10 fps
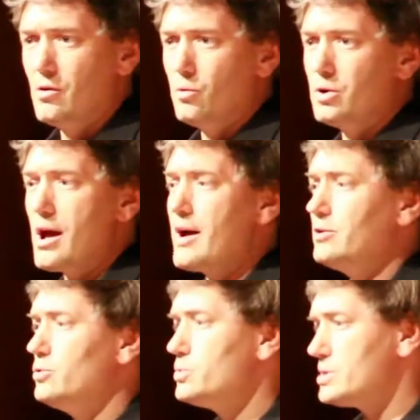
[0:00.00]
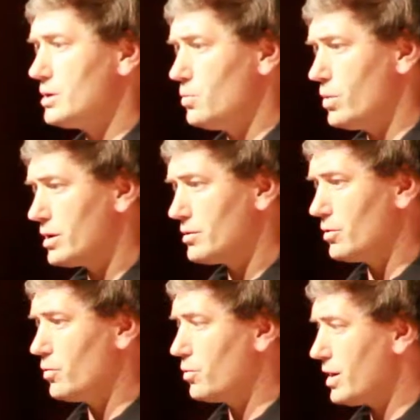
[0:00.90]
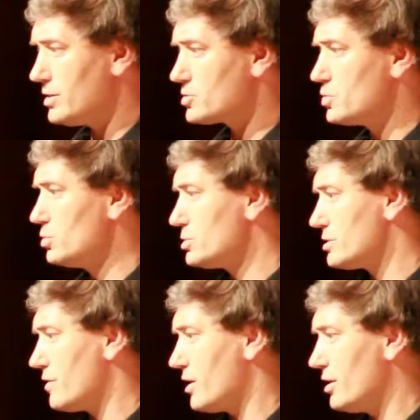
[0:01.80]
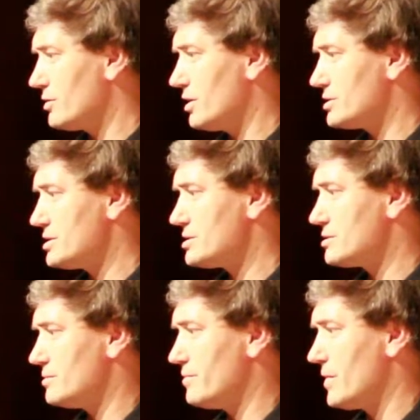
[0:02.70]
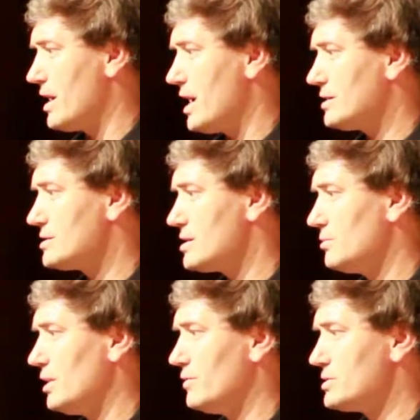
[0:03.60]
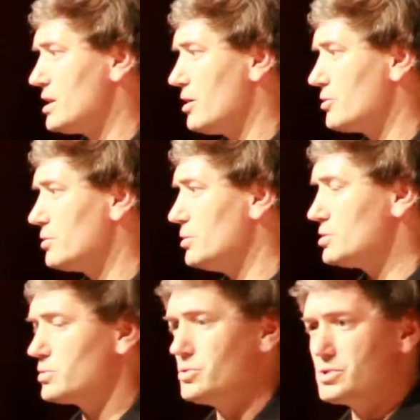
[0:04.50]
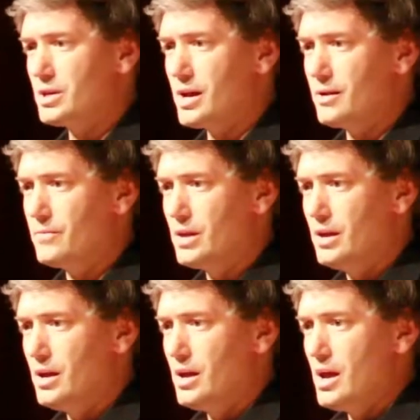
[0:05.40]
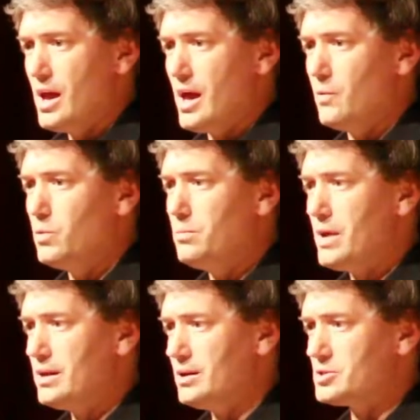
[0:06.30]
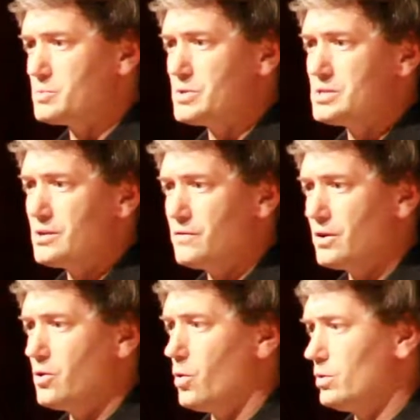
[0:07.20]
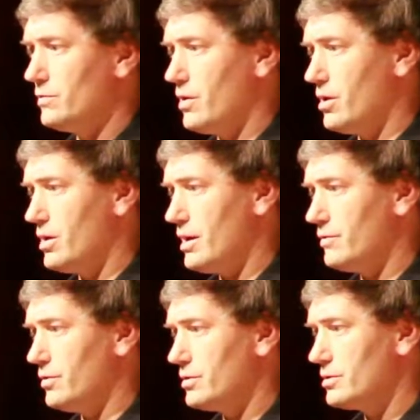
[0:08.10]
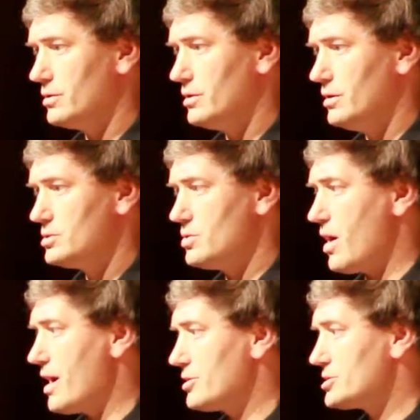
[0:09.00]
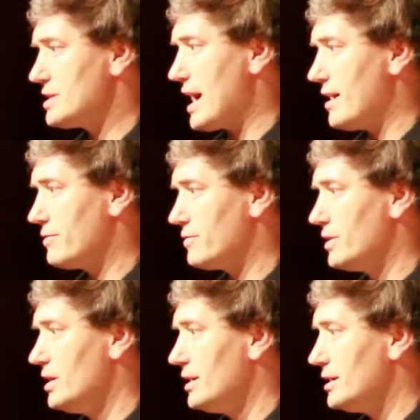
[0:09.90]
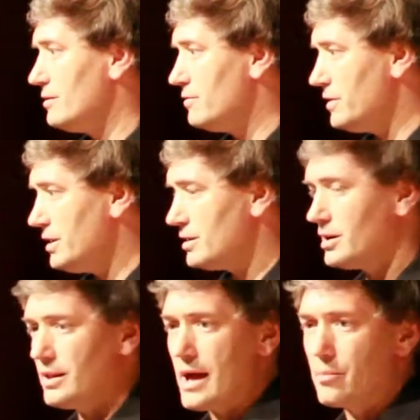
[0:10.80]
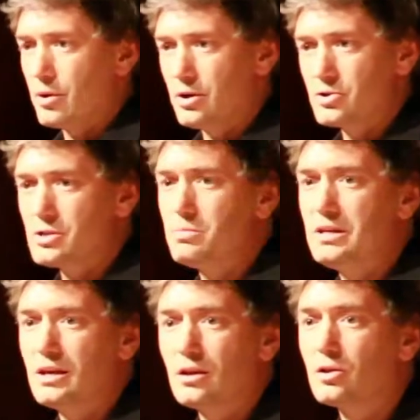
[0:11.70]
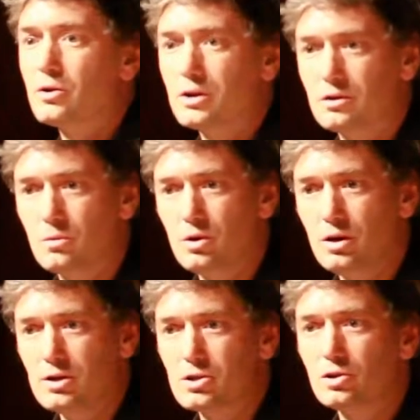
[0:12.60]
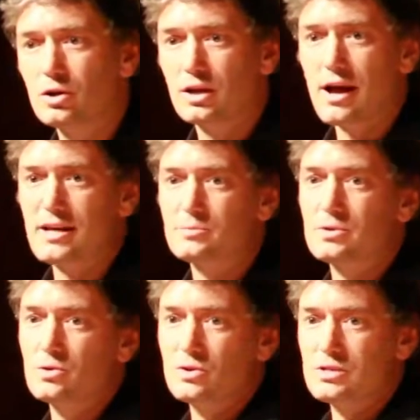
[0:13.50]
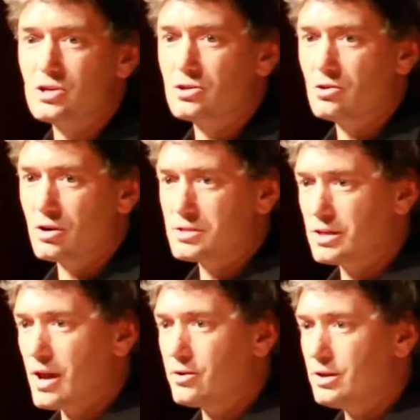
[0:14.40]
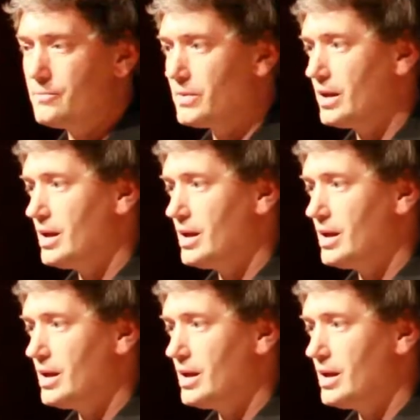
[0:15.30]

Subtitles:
were not using one of the great tools of our healthcare system at the same levels that other communities were using that. And we made it a specific goal of our effort to hire staff, convene collaborators, and begin a learning community to look at hospice utilization across the county